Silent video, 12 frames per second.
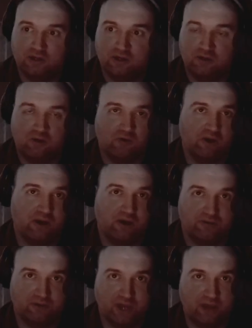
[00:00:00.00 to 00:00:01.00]
or any
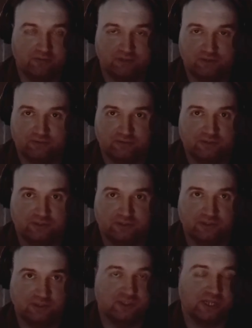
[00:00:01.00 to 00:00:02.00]
other games that's in
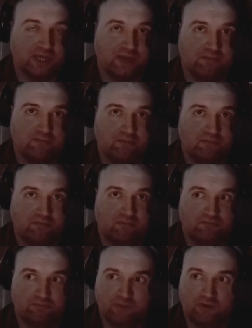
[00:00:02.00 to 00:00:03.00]
Steam,
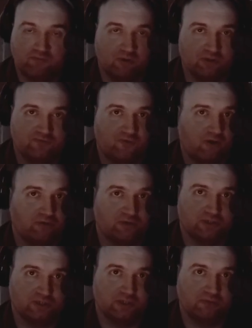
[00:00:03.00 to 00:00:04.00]
runs
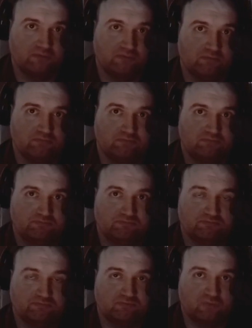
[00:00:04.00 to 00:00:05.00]
flawlessly
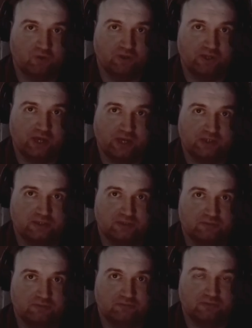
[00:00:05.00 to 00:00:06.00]
on Linux.
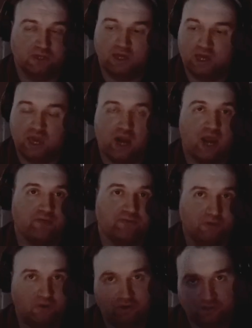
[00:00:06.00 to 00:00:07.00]
And I have
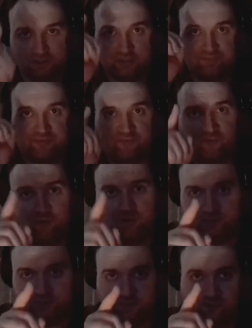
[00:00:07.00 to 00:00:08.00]
noticed the performance
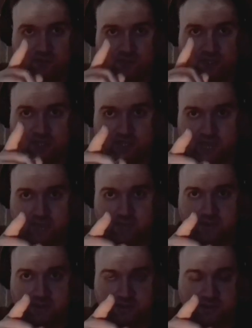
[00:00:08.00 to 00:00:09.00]
difference in
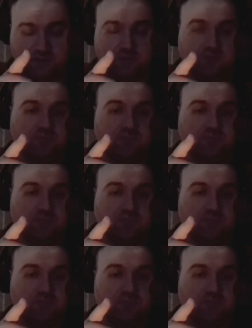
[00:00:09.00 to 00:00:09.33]
gaming too.